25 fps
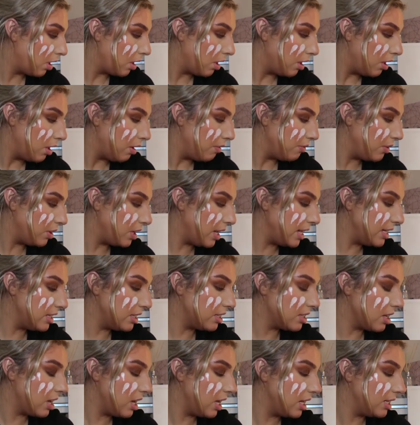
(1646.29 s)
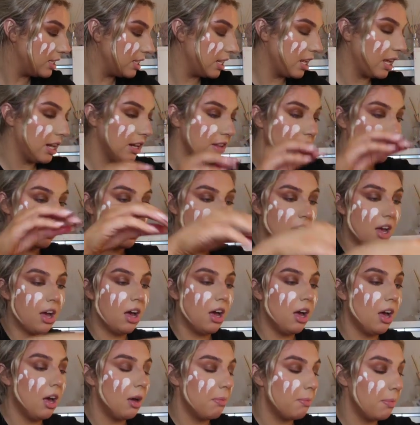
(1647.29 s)
If you need to tidy anything
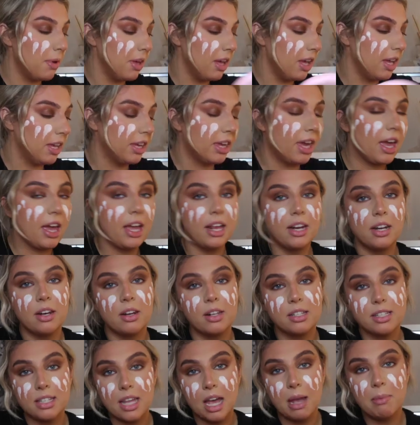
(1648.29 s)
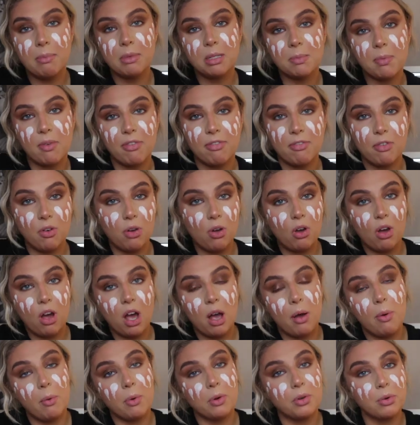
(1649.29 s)
up, again, same as before,
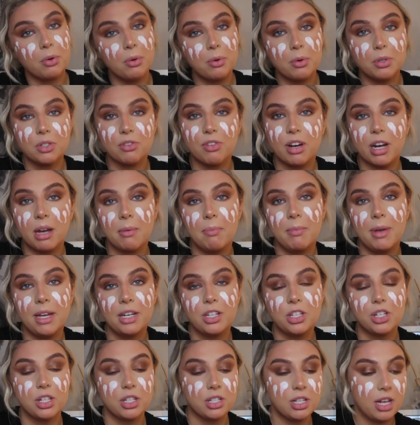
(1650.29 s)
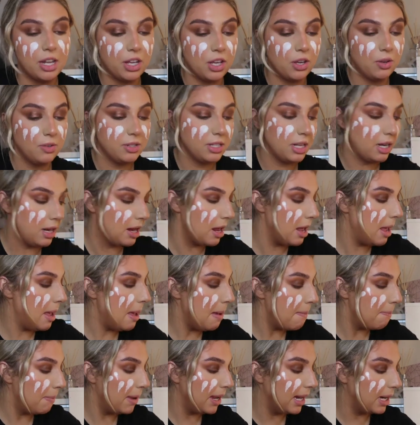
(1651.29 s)
I would always recommend just like using
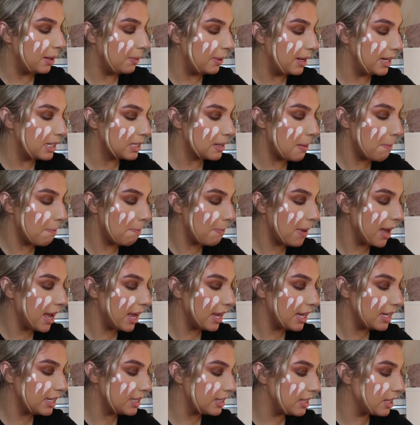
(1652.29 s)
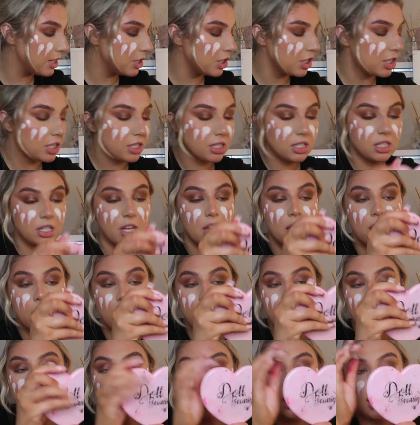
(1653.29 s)
Pennywise base just
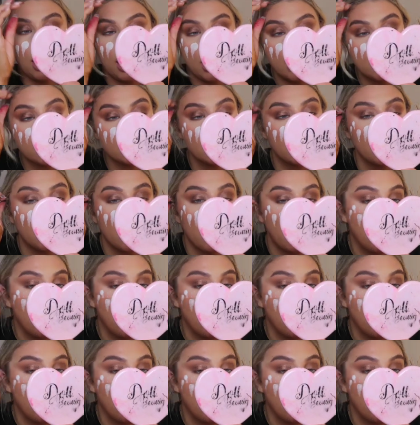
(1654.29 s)
to neaten it